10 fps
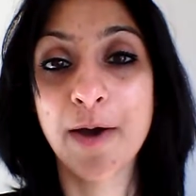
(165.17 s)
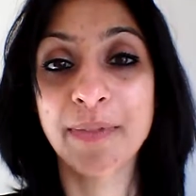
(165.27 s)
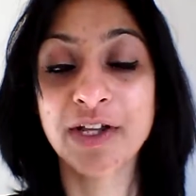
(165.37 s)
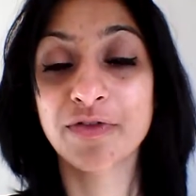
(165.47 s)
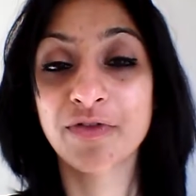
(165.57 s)

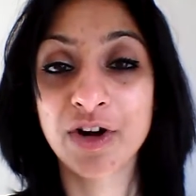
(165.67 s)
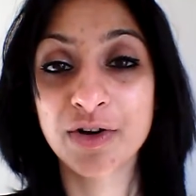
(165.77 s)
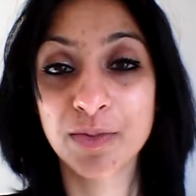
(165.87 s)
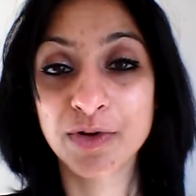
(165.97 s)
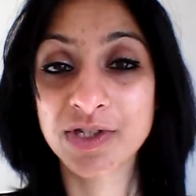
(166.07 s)
make the
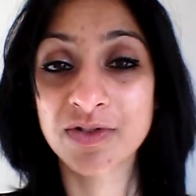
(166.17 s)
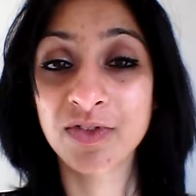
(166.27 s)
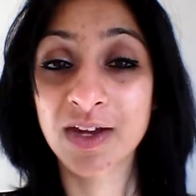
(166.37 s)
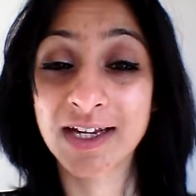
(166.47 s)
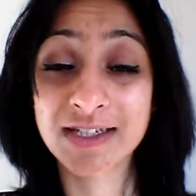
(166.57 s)
very most
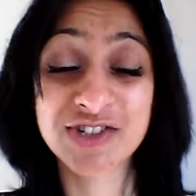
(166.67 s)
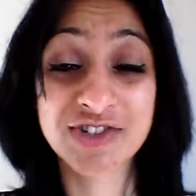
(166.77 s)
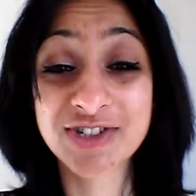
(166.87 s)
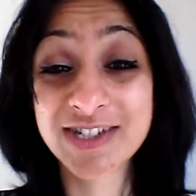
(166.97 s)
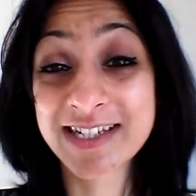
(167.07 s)
of it, and
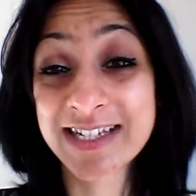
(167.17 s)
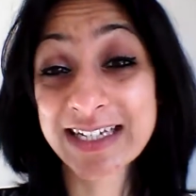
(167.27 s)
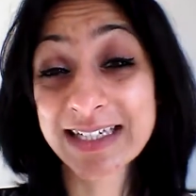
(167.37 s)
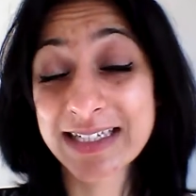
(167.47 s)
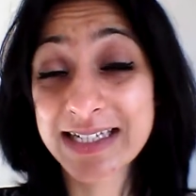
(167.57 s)

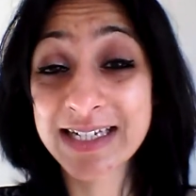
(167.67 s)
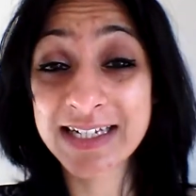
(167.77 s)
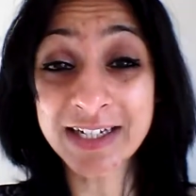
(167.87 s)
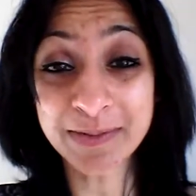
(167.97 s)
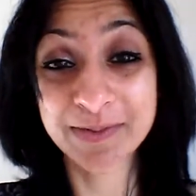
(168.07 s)
dig
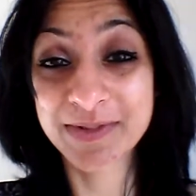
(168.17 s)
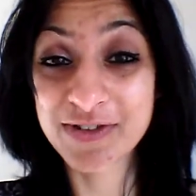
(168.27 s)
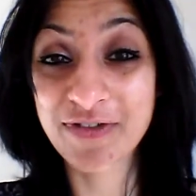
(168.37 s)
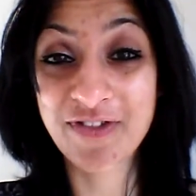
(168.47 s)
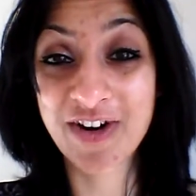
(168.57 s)
deep
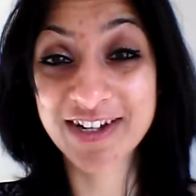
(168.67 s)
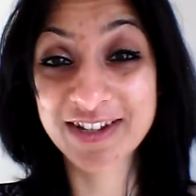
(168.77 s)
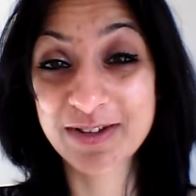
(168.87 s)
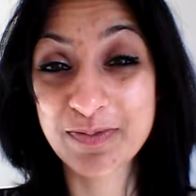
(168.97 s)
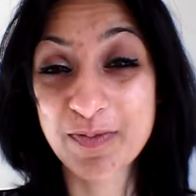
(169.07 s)
to
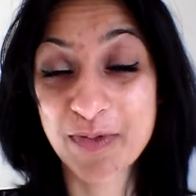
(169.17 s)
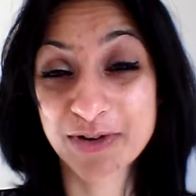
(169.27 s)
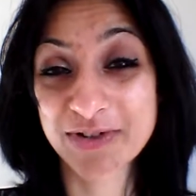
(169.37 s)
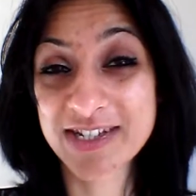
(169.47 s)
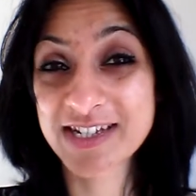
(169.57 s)
find the
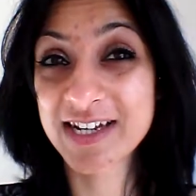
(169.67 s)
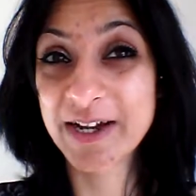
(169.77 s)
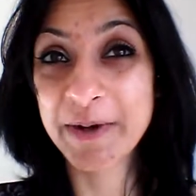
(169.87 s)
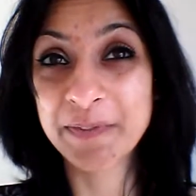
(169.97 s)
most,